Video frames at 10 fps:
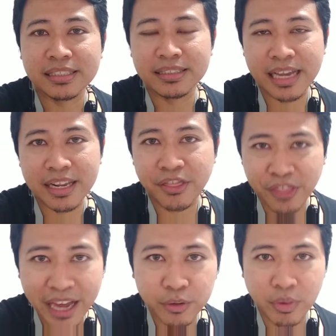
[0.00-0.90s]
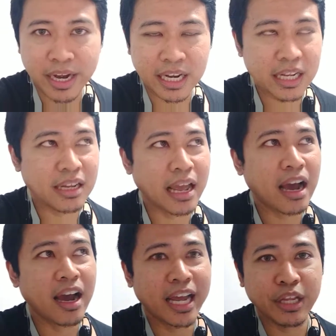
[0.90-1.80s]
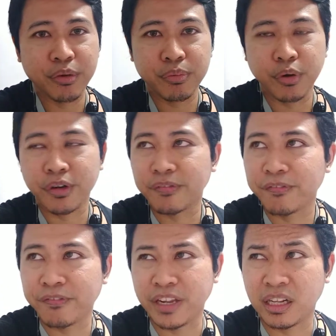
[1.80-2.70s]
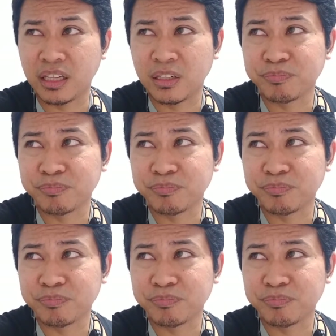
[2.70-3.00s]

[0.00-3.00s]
say that already, I would feel